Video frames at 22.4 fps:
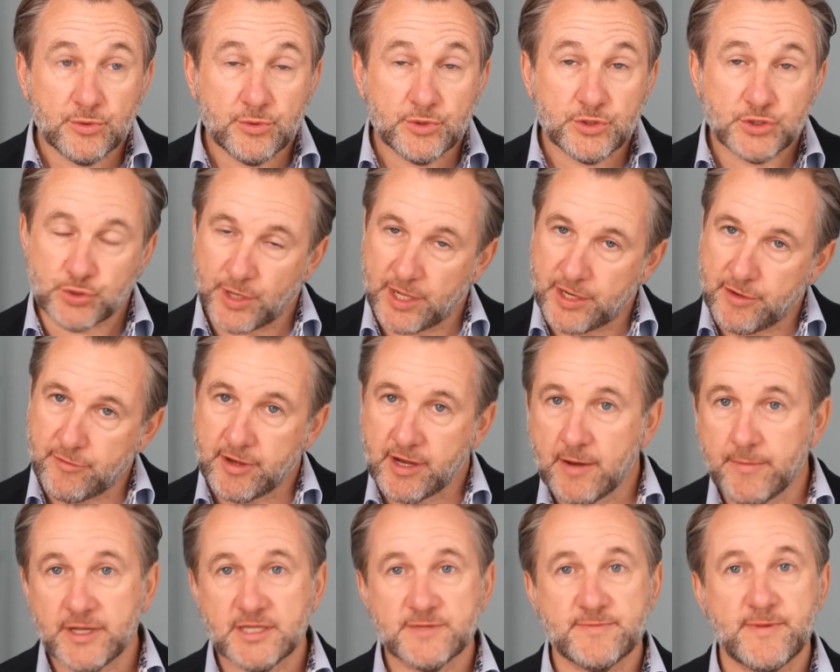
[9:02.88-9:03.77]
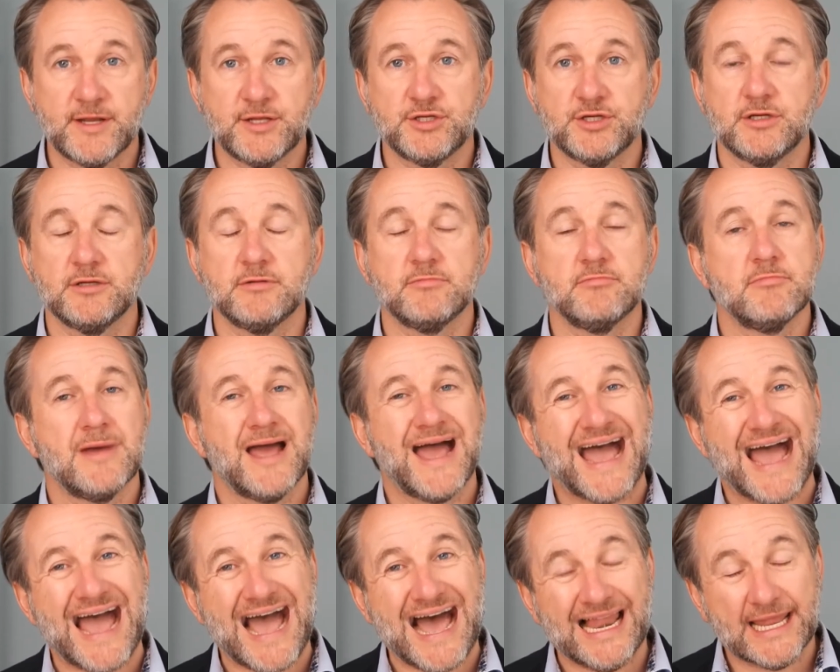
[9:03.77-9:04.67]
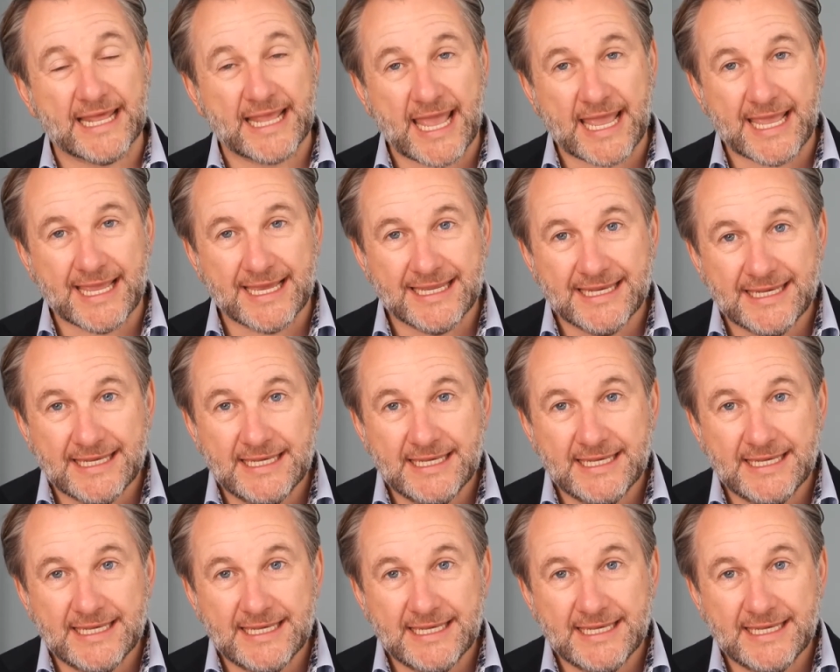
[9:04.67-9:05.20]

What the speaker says: sort out your income and expenditure, allocate at